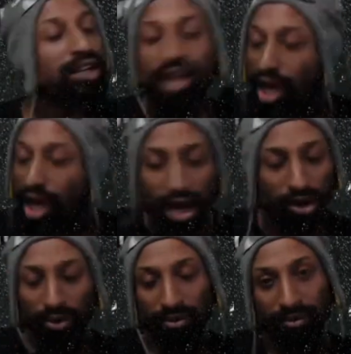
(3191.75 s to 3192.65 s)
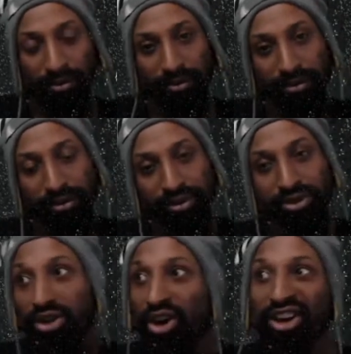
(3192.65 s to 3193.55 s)
No.
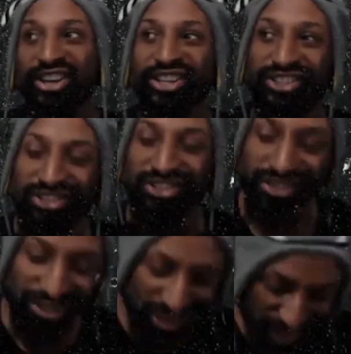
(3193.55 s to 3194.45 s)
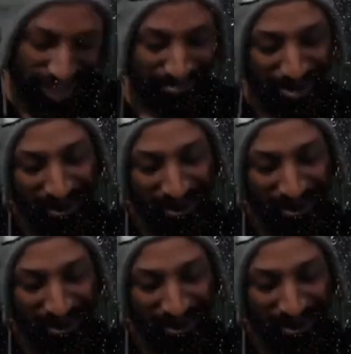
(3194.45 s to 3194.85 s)
Talk is cheap.